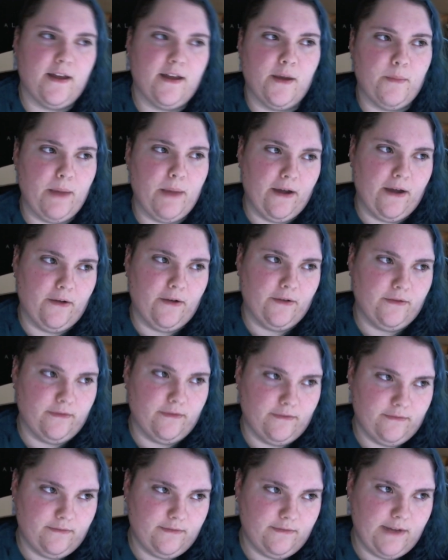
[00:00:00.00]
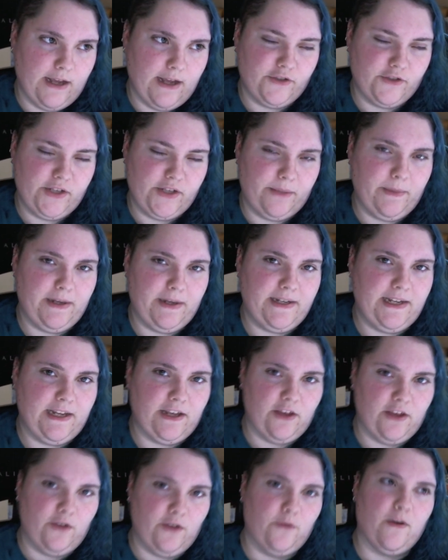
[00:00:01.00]
about
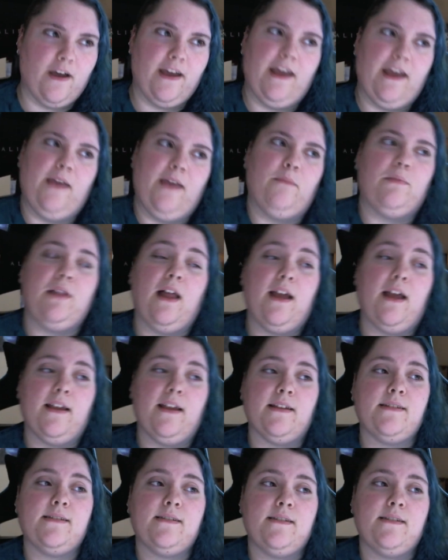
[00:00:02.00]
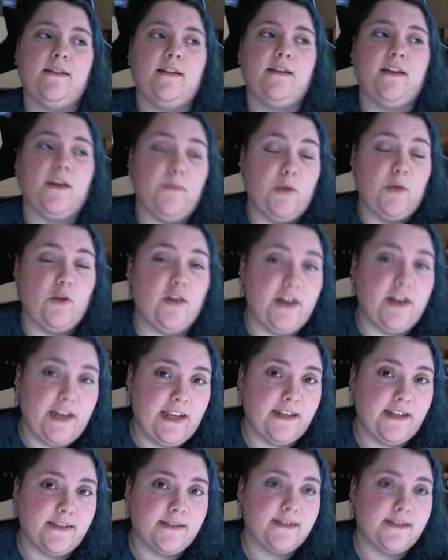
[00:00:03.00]
LGBTQIA plus
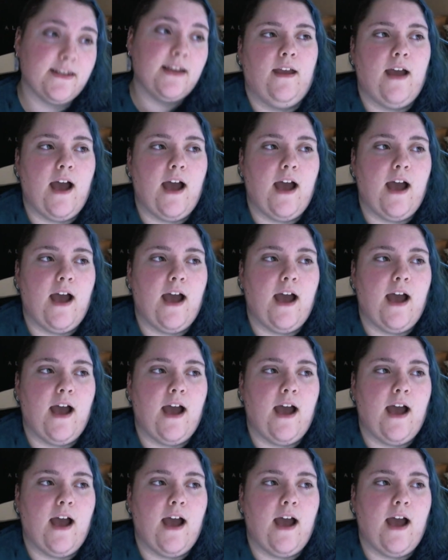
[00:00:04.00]
communities.